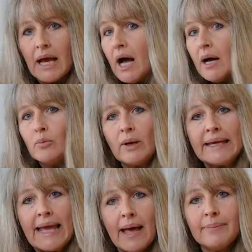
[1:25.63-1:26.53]
Well,
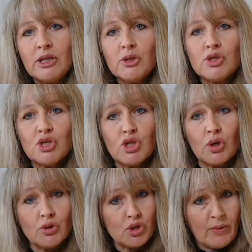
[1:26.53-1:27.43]
it can be used to
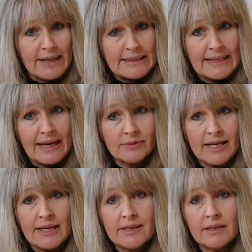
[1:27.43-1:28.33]
show trends in our
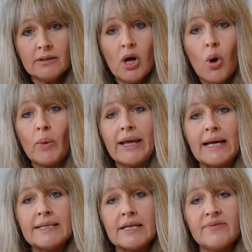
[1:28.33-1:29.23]
data. We can
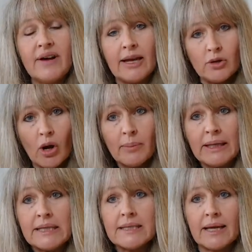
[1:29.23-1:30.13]
identify
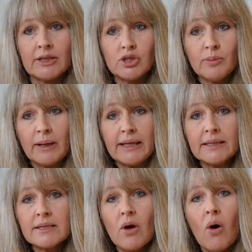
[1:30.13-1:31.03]
anomalies like
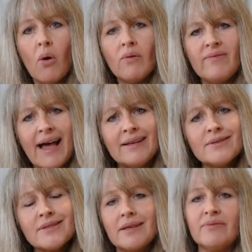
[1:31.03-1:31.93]
duplicates or
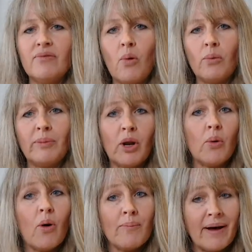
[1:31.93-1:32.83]
values that fall below
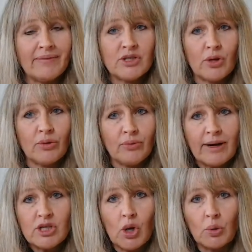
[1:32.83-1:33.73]
or above a certain
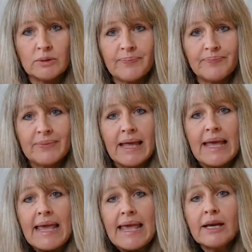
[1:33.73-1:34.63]
threshold.
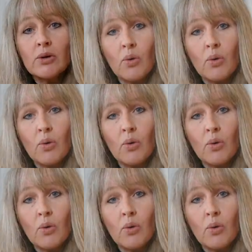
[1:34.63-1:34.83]
It can